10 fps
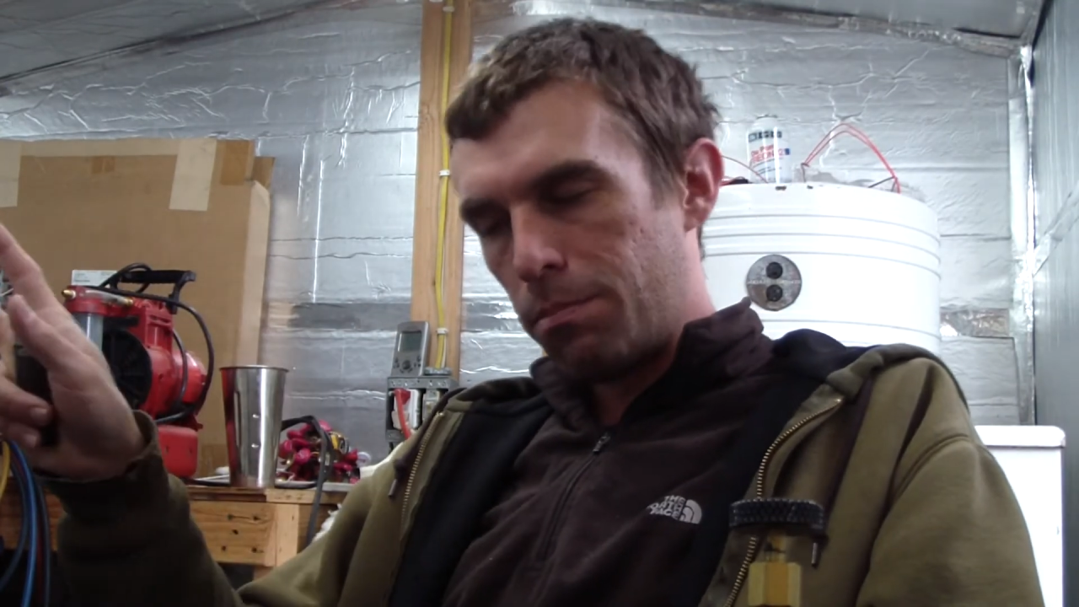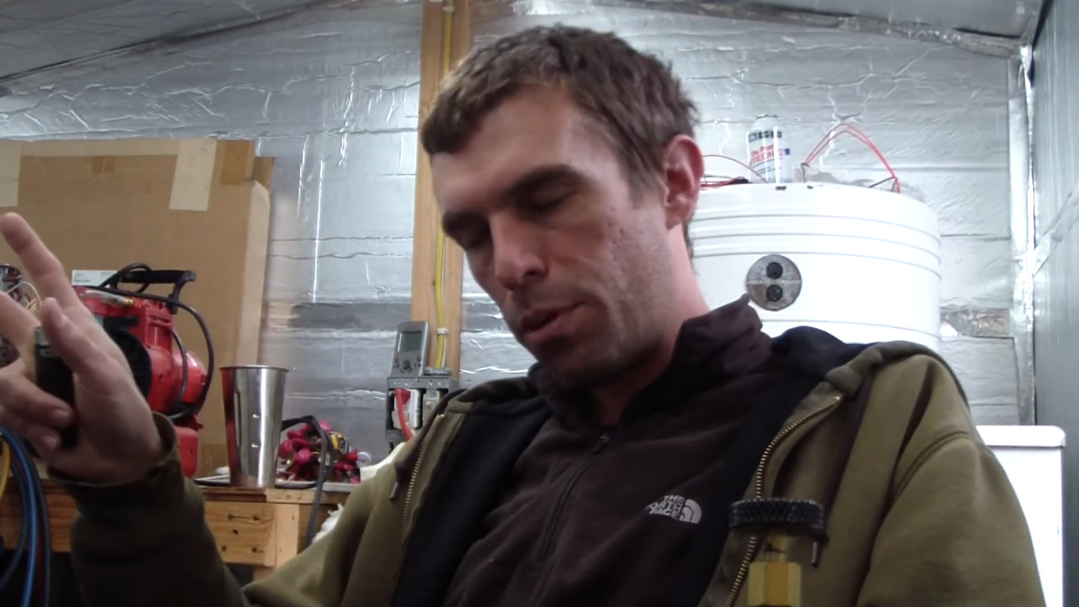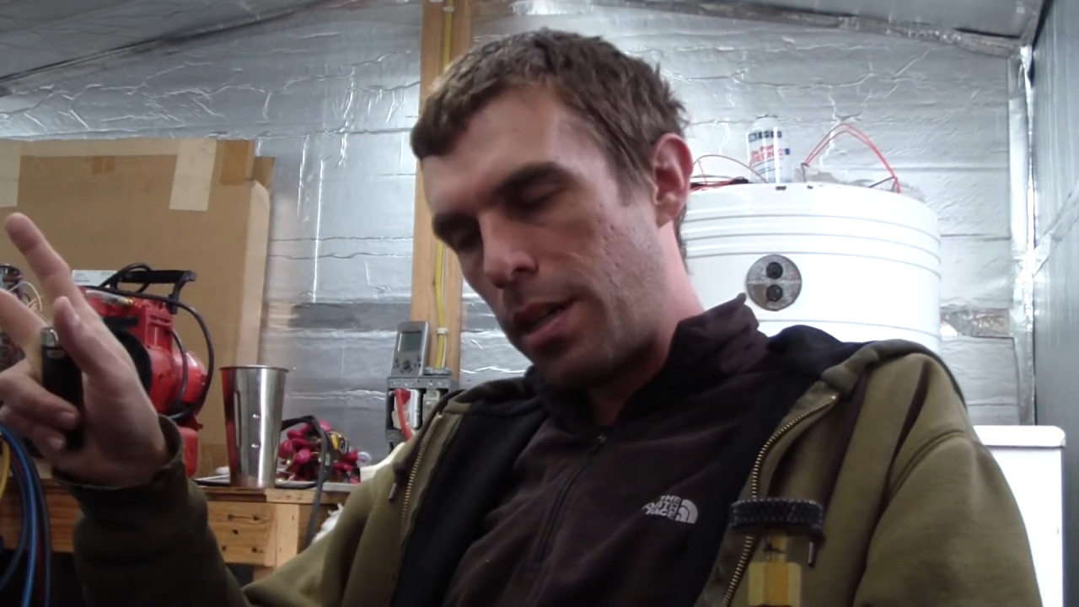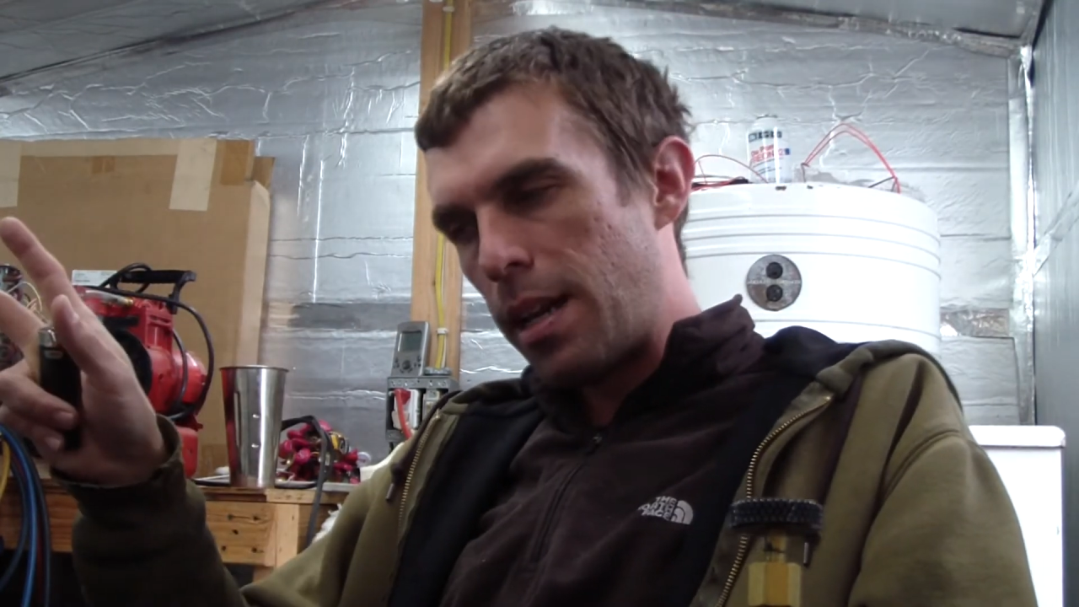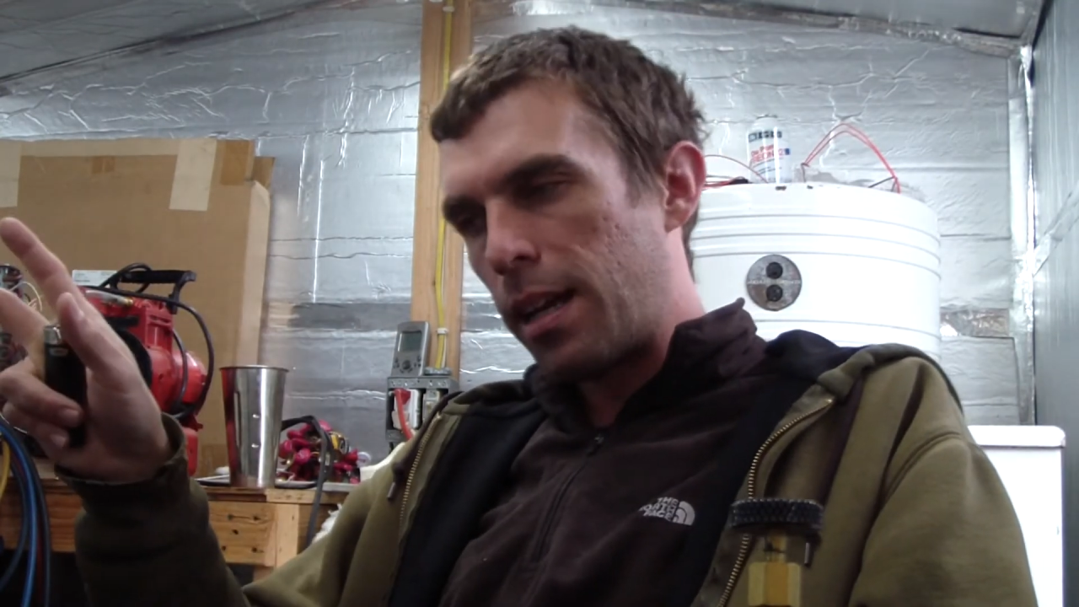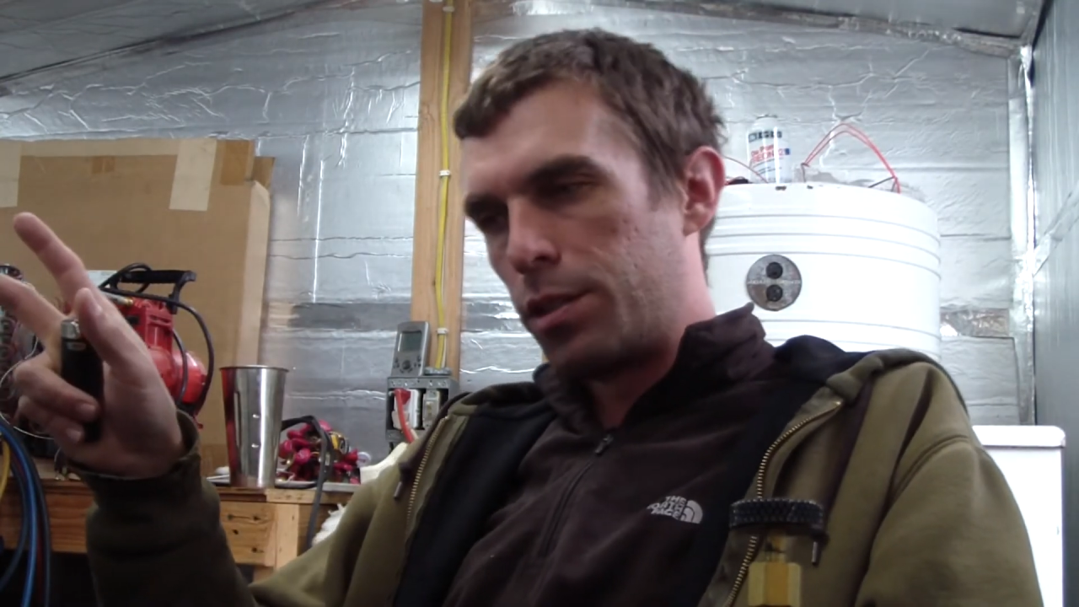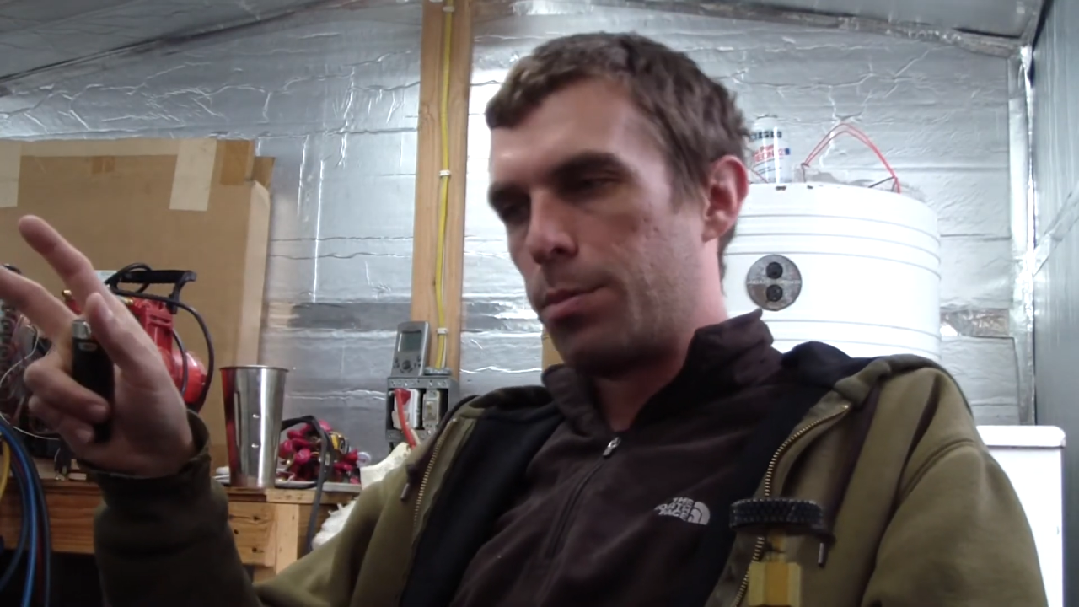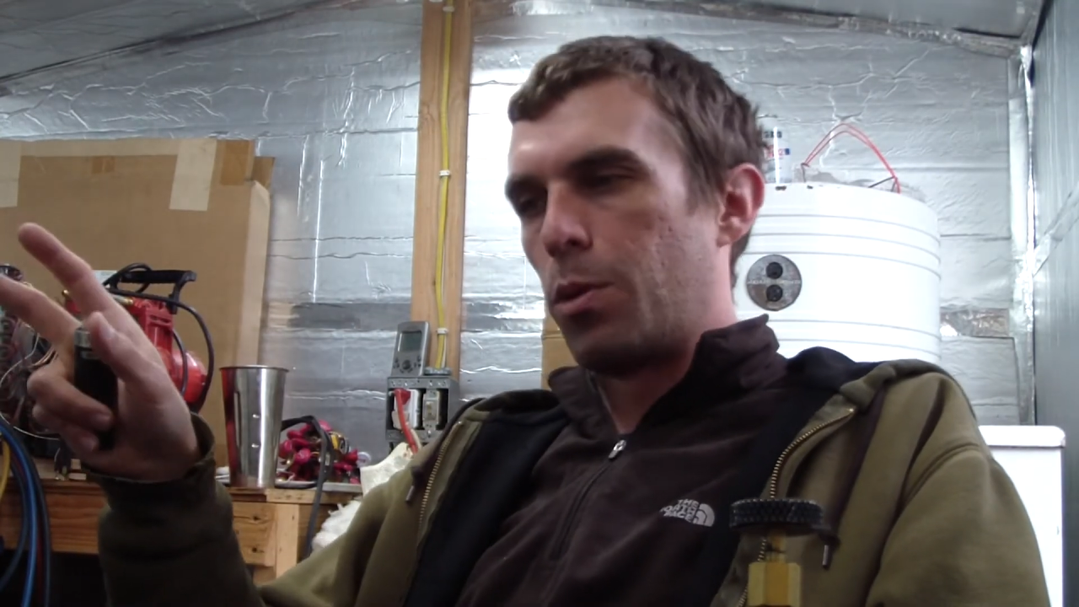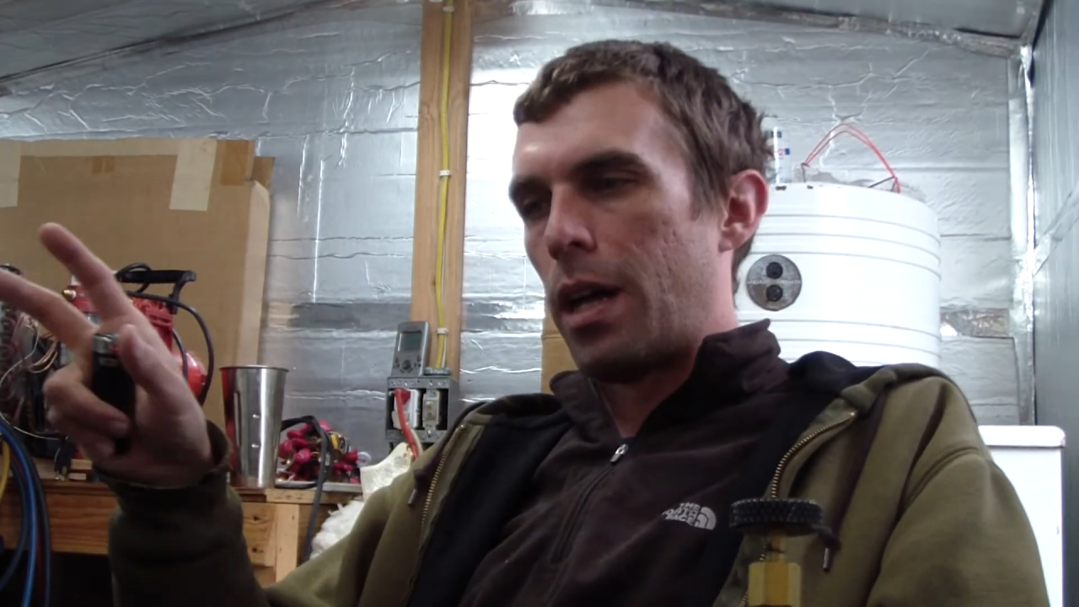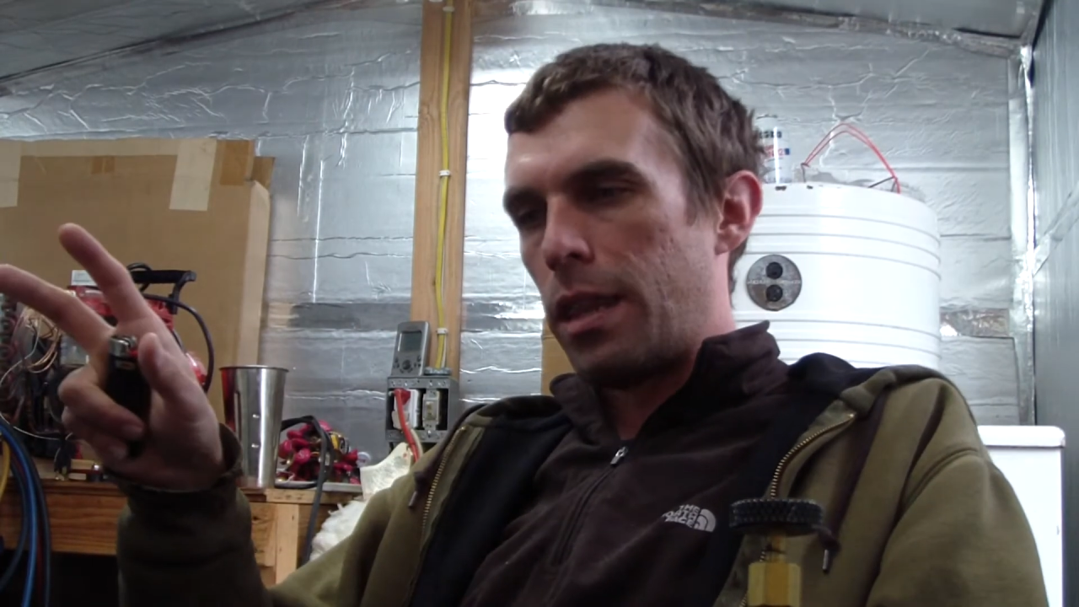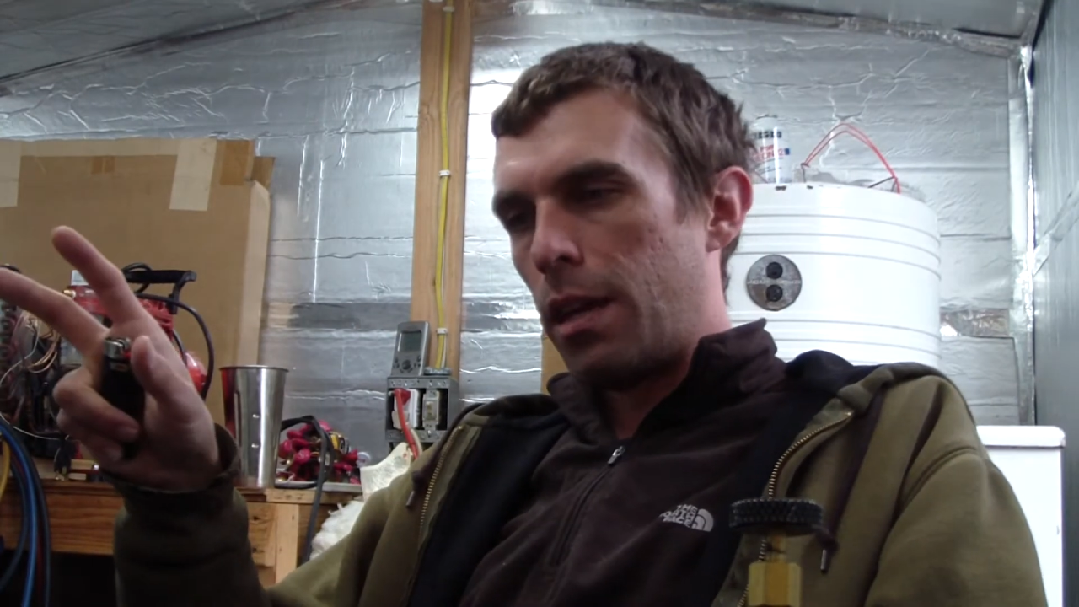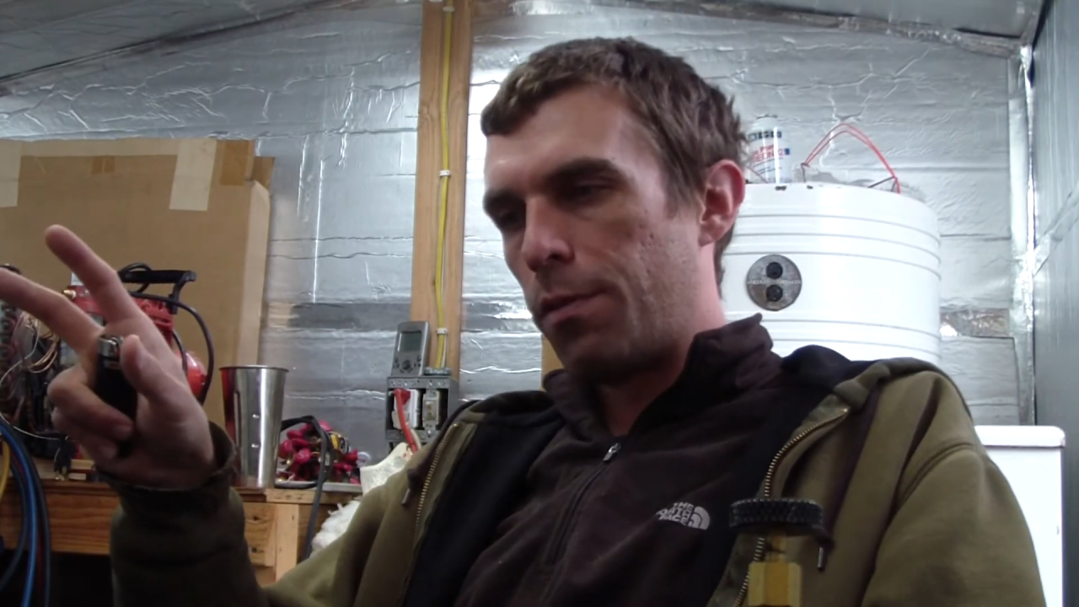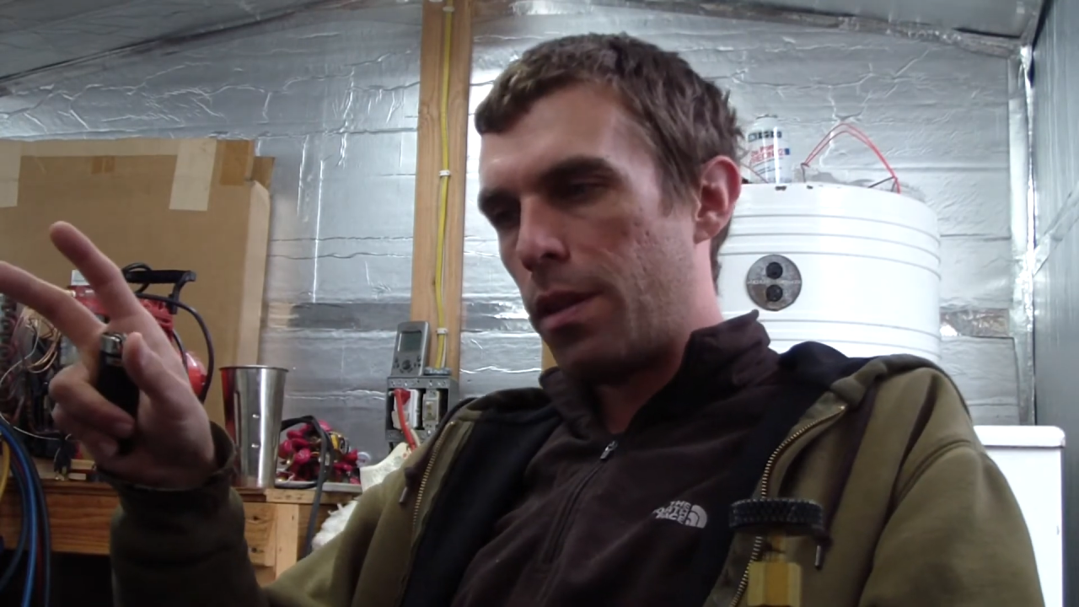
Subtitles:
pretty negligible, I think,